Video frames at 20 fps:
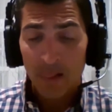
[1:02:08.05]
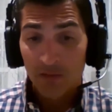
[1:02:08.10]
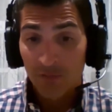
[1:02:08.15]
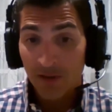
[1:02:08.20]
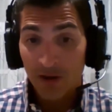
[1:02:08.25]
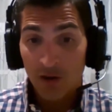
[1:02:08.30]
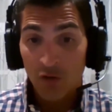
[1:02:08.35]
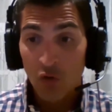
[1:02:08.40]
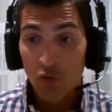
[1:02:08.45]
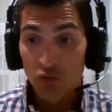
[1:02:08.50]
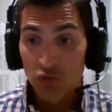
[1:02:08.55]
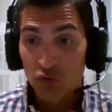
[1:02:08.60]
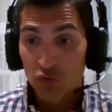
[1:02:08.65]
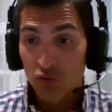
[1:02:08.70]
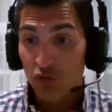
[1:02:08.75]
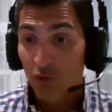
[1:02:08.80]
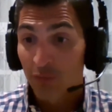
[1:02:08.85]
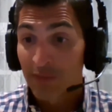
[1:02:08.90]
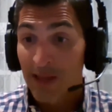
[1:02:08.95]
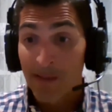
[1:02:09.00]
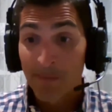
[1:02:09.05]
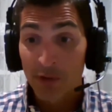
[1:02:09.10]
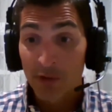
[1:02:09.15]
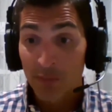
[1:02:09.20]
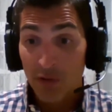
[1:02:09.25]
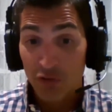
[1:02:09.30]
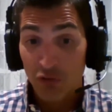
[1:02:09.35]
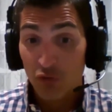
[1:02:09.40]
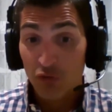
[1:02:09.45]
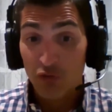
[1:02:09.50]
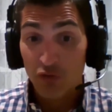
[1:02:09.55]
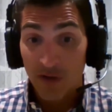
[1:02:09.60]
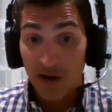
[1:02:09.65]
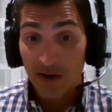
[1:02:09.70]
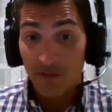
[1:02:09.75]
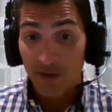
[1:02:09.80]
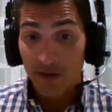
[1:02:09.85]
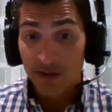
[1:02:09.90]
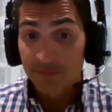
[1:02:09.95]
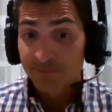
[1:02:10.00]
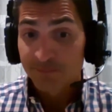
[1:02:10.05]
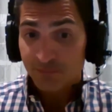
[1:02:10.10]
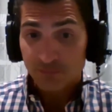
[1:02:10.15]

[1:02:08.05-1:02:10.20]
let alone use their abdominal muscles correctly.